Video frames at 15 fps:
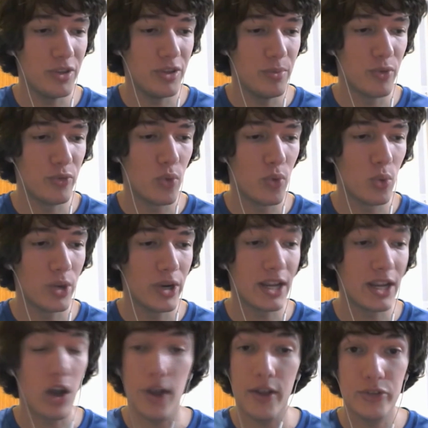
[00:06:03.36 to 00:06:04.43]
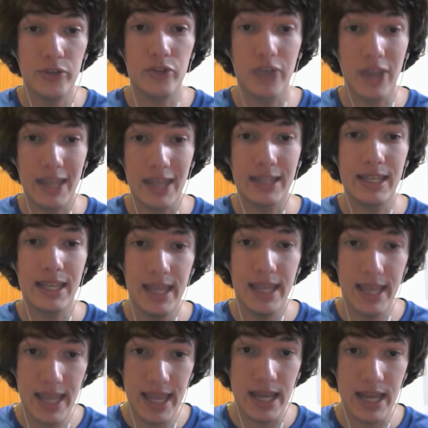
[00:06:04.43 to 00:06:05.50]
before it got scanned
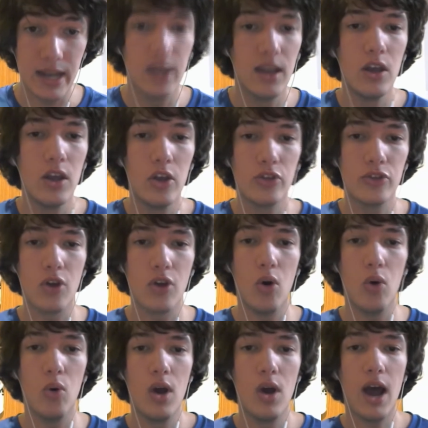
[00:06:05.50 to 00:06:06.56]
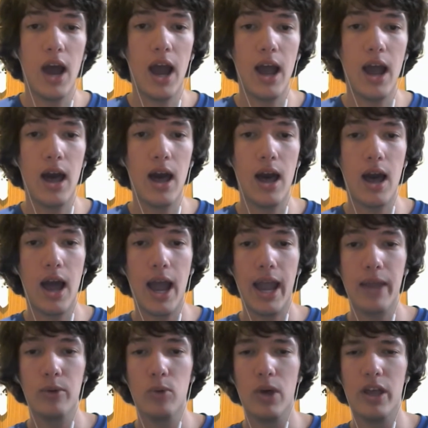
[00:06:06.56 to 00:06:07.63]
in. So
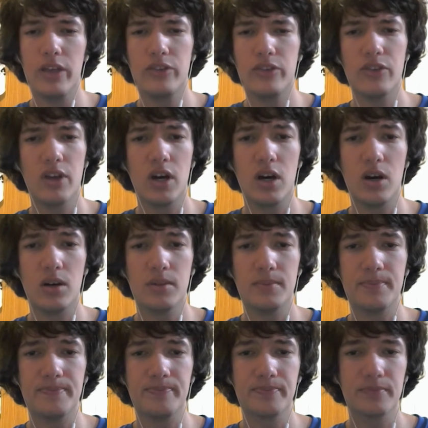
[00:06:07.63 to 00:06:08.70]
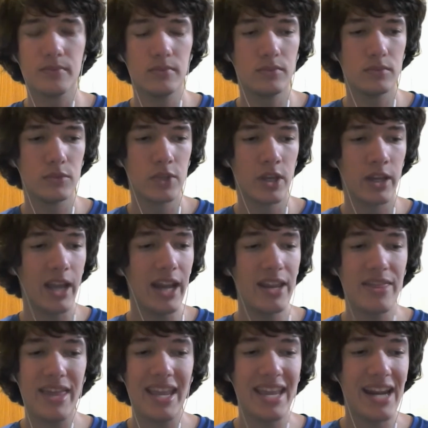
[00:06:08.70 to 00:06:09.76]
I was kind of
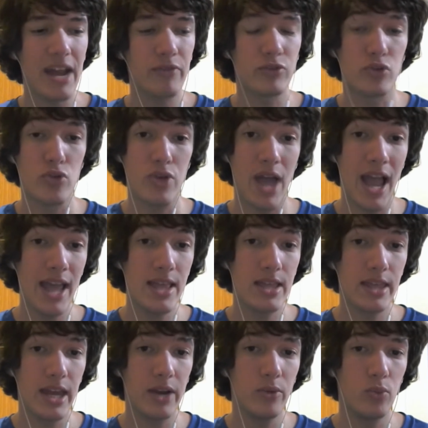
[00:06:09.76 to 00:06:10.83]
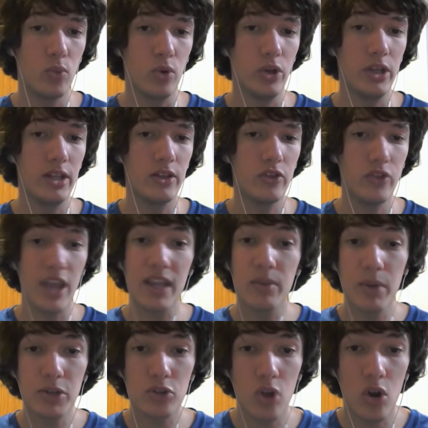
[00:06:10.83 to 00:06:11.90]
thinking after that it wouldn't take
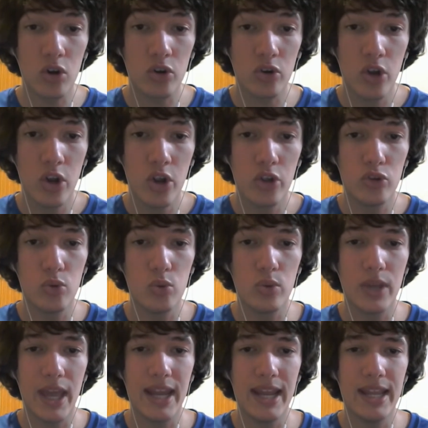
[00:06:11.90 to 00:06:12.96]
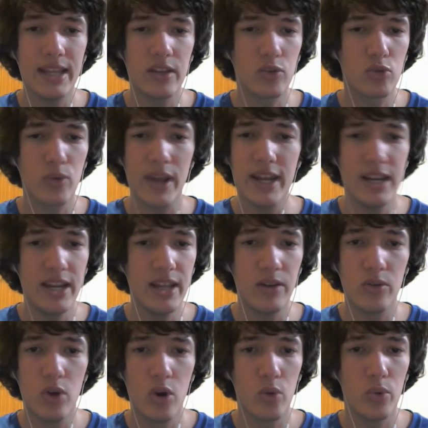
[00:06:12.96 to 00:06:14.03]
much longer to get it graded and
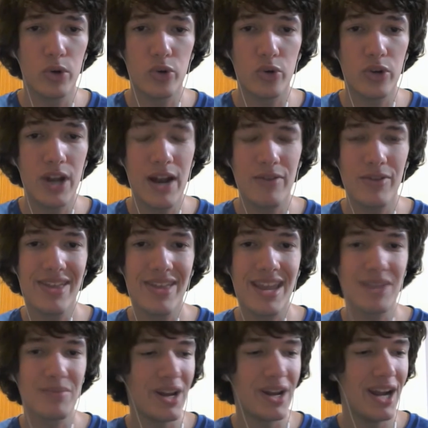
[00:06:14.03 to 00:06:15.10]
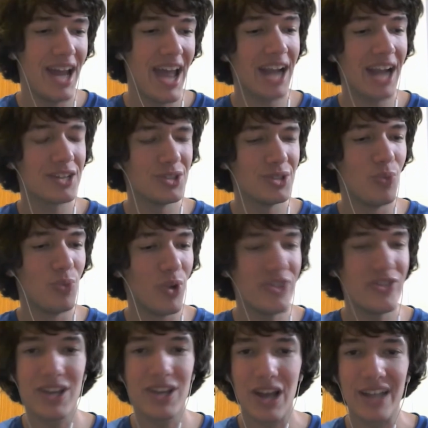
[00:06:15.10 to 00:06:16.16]
returned and everything. But actually, once
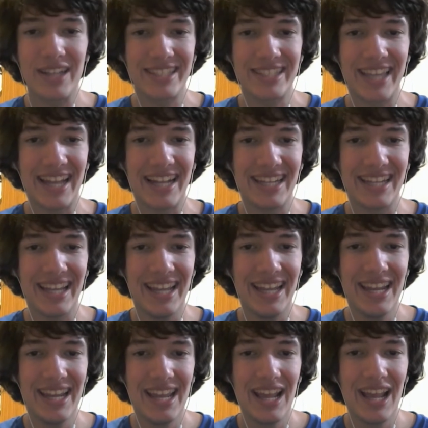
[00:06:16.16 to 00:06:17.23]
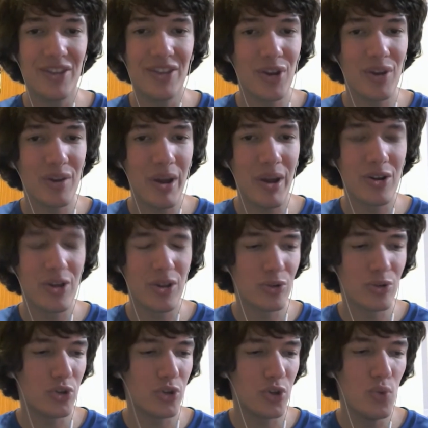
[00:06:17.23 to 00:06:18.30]
it got scanned in, it took about another
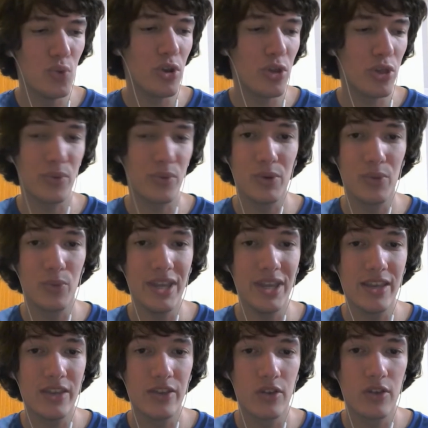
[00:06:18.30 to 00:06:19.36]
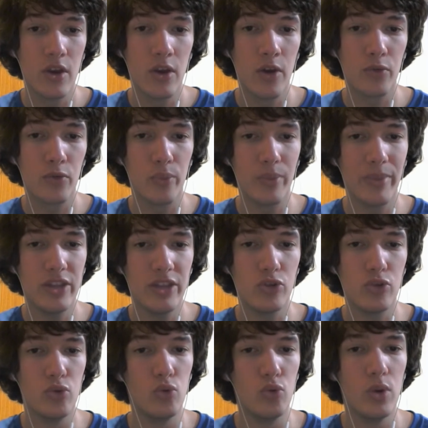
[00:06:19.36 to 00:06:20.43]
2 or 3 weeks for me
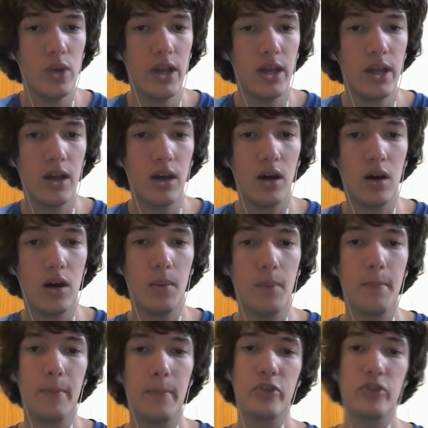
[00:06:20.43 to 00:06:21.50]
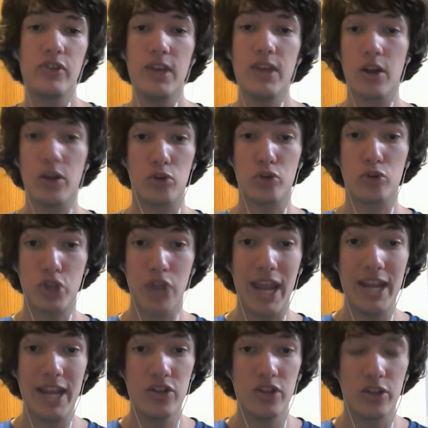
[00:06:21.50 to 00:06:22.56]
to see another
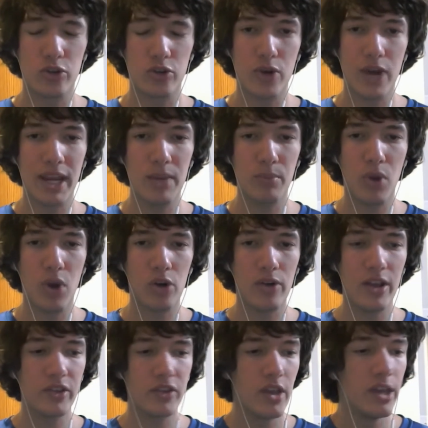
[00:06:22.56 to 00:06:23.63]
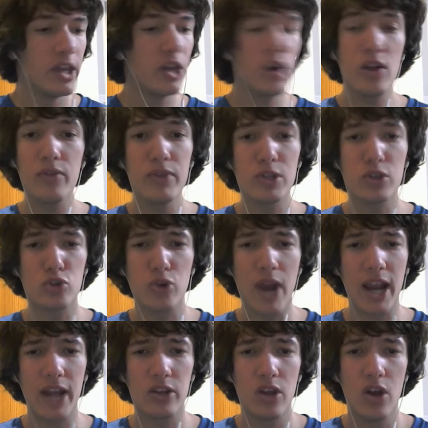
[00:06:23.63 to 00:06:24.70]
change in the tracking progress. And all of it's
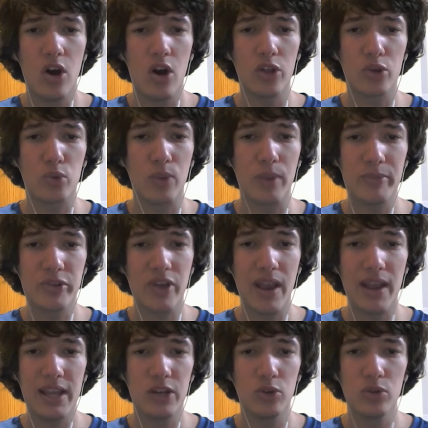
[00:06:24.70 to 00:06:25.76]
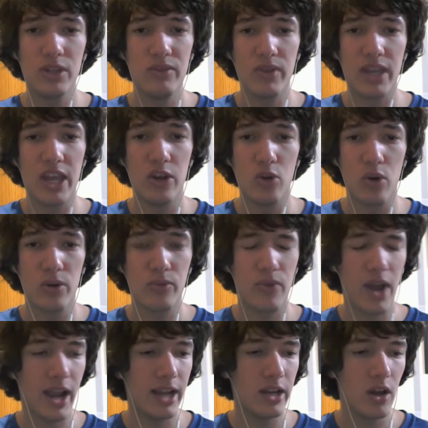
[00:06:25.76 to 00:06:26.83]
tracked on their website, and you'll even get notified